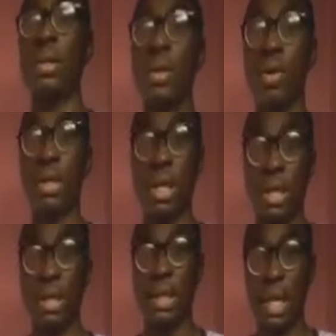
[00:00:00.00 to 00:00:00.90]

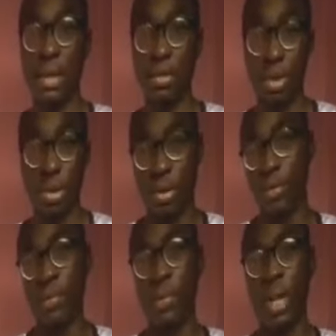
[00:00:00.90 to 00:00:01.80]
constant in that equation.
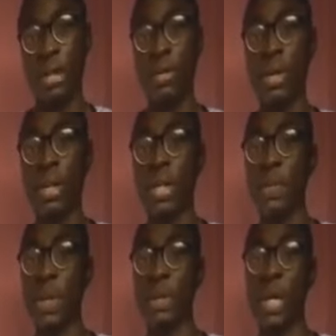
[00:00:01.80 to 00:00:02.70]
So in this
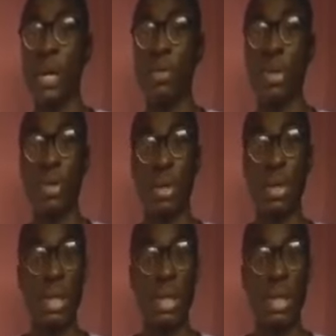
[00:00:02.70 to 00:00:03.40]
particular equation,